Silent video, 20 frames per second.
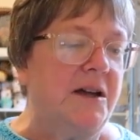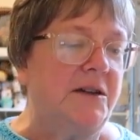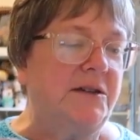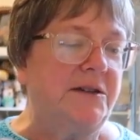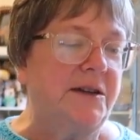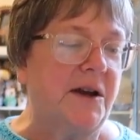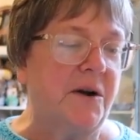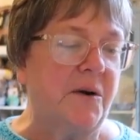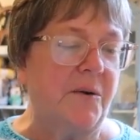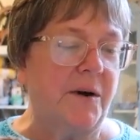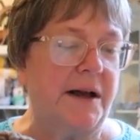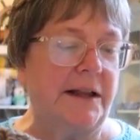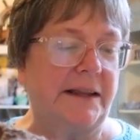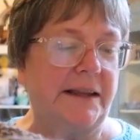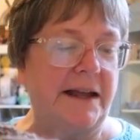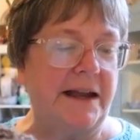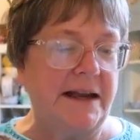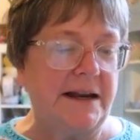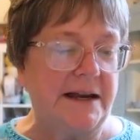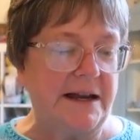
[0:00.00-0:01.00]
So a
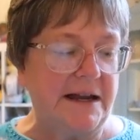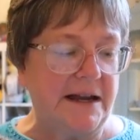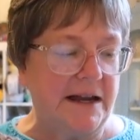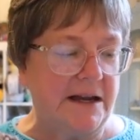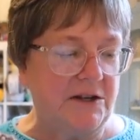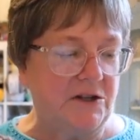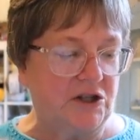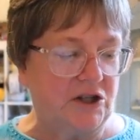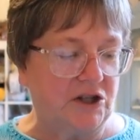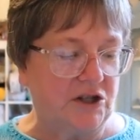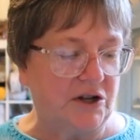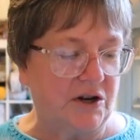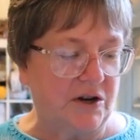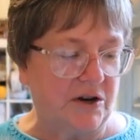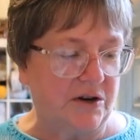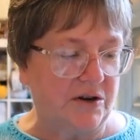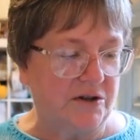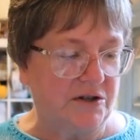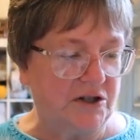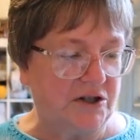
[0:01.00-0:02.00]
lady at
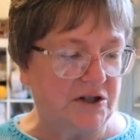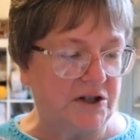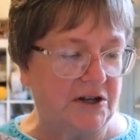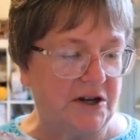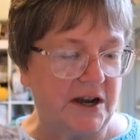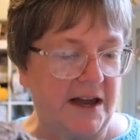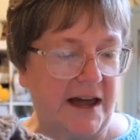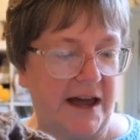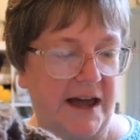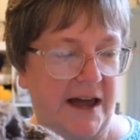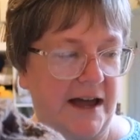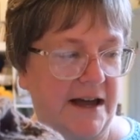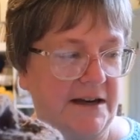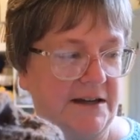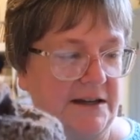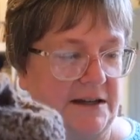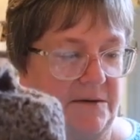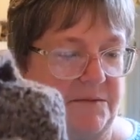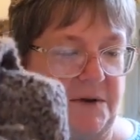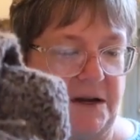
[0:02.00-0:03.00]
church
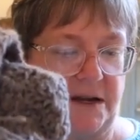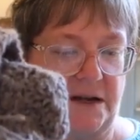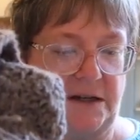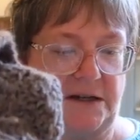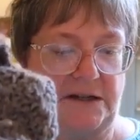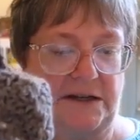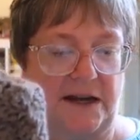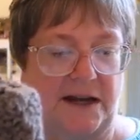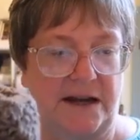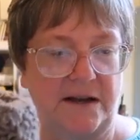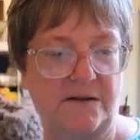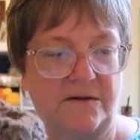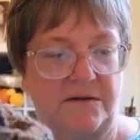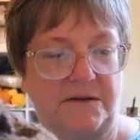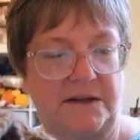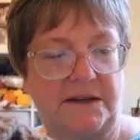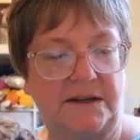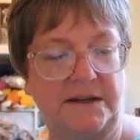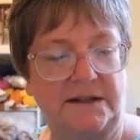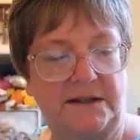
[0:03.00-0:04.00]
had, let me
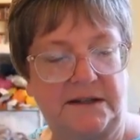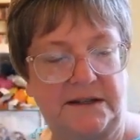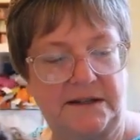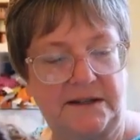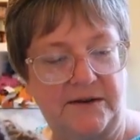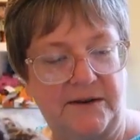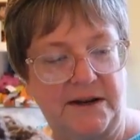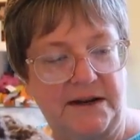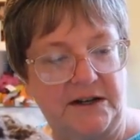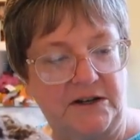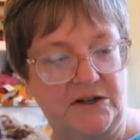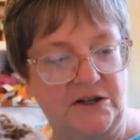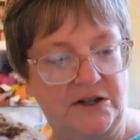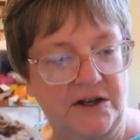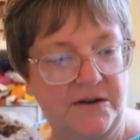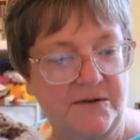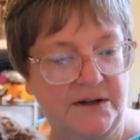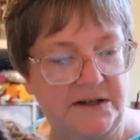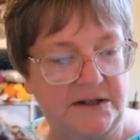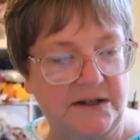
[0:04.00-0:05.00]
untangle this so I can
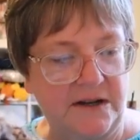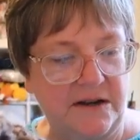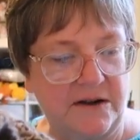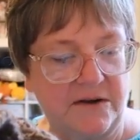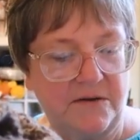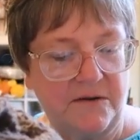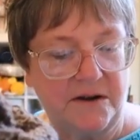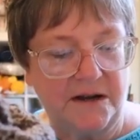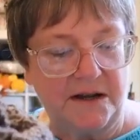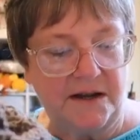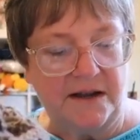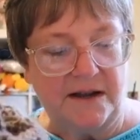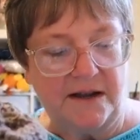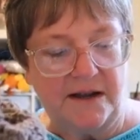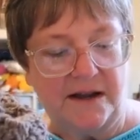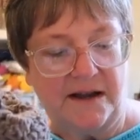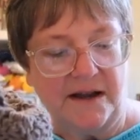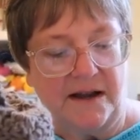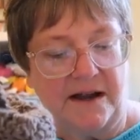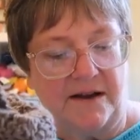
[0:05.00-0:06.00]
show it to you.
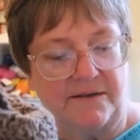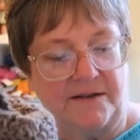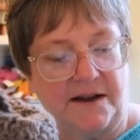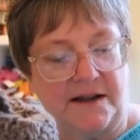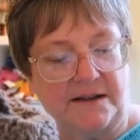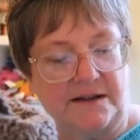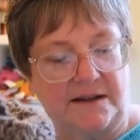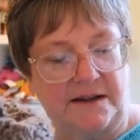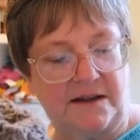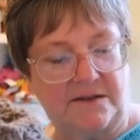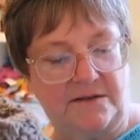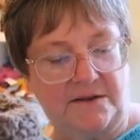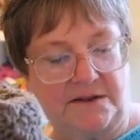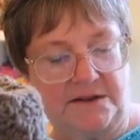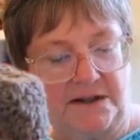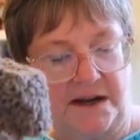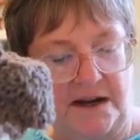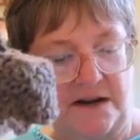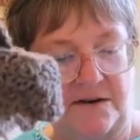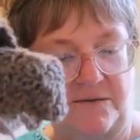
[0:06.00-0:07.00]
I've got the other
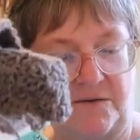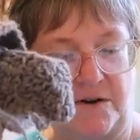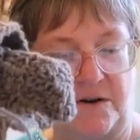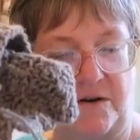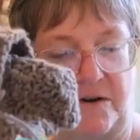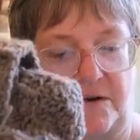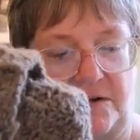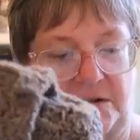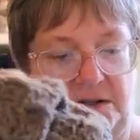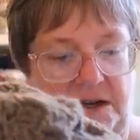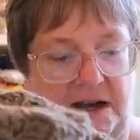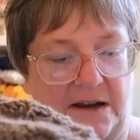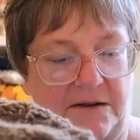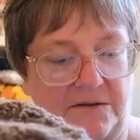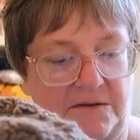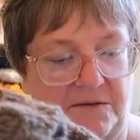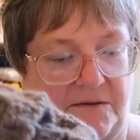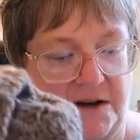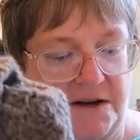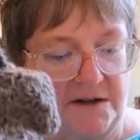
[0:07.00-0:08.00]
skein of yarn
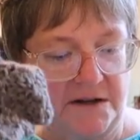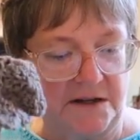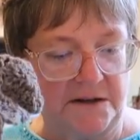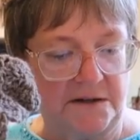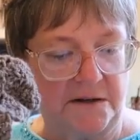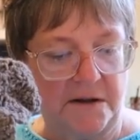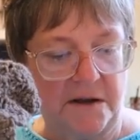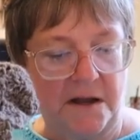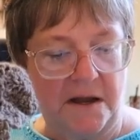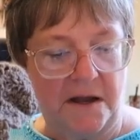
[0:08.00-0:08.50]
tangled around it.